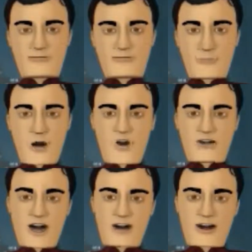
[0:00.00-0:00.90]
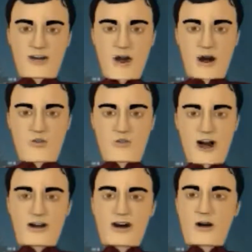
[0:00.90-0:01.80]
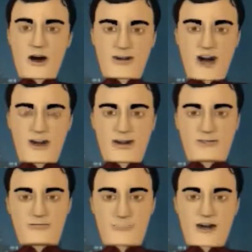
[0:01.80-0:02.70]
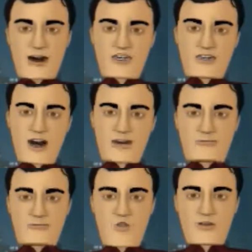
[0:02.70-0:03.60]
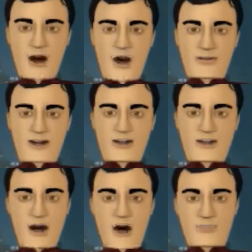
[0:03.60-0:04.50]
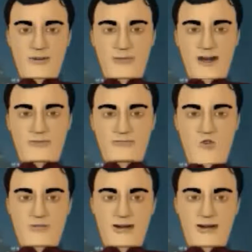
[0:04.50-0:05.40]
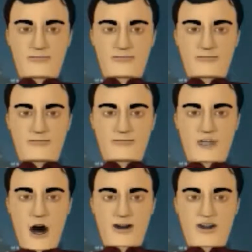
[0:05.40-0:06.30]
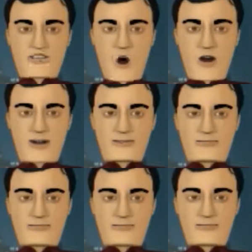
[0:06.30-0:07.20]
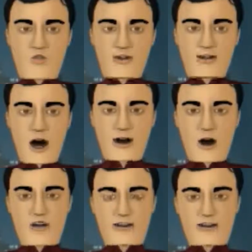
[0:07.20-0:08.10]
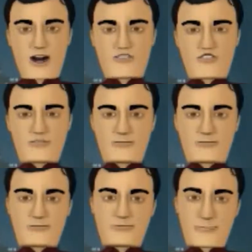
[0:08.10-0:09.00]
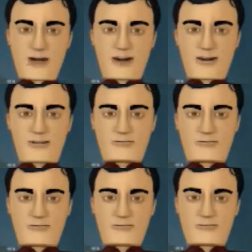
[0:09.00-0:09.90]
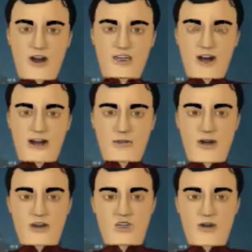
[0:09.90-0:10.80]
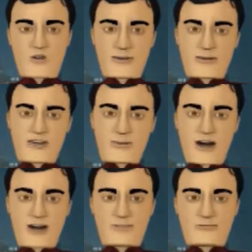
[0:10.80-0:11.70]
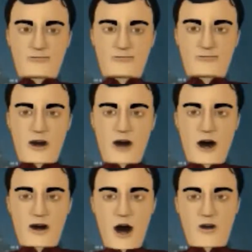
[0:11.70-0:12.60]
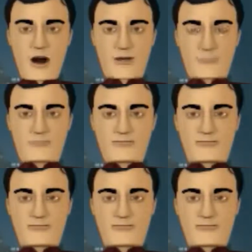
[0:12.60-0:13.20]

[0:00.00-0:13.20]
birthday in a grand way in a hotel, but I said, we are middle-class people, we can't afford. We don't have enough money. The celebration would be simple. And at our home.